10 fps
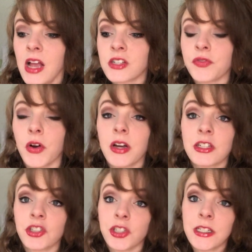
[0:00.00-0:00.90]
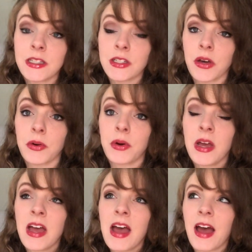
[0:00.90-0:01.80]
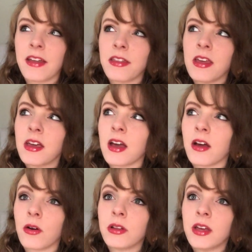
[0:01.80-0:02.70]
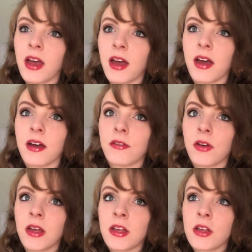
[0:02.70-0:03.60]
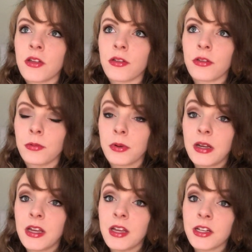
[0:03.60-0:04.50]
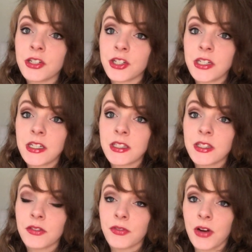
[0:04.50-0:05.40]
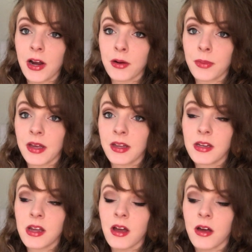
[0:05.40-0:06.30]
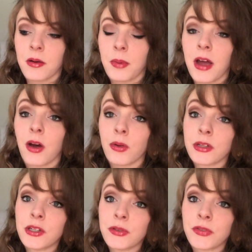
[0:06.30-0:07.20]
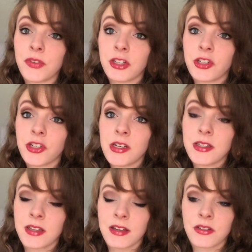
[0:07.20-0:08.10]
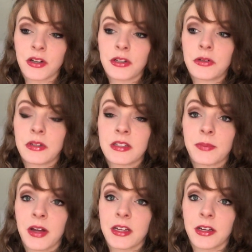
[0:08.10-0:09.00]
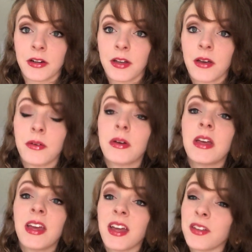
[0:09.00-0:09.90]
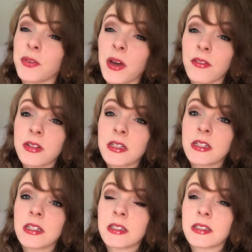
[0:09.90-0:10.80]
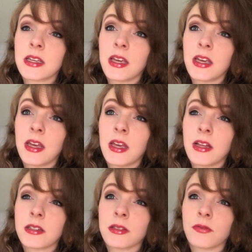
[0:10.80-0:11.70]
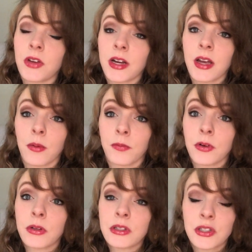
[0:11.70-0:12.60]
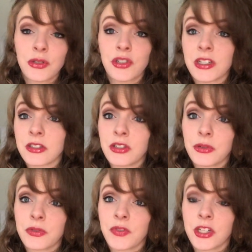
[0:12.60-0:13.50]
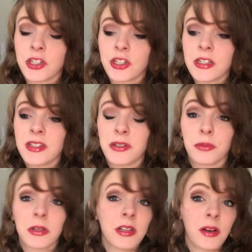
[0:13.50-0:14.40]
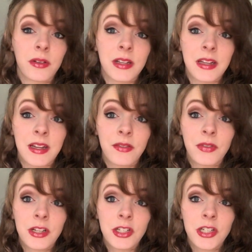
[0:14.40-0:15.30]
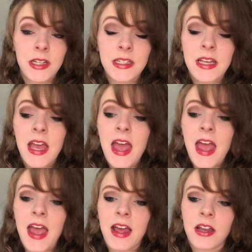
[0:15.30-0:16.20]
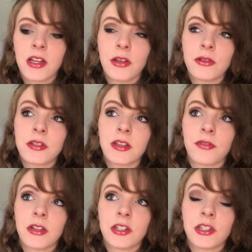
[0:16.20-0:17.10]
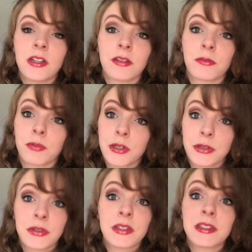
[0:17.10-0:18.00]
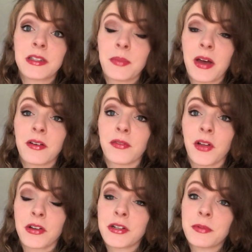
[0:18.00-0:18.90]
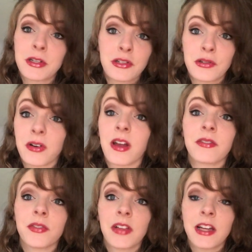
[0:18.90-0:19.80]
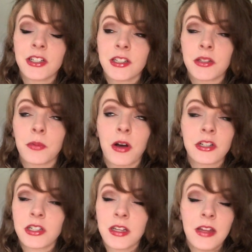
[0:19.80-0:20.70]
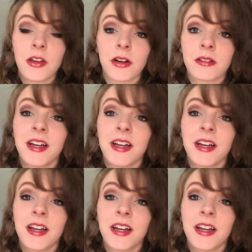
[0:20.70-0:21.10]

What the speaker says: As far as sheets go, I think I only have 3 sheets for our bed. I only use fitted sheets. I started doing this about a year ago. And if you haven't done this, it's very helpful to just use fitted sheets. You really only need a fitted sheet, and using a fitted sheet reduces the amount of laundry because you don't have a flat sheet to wash either.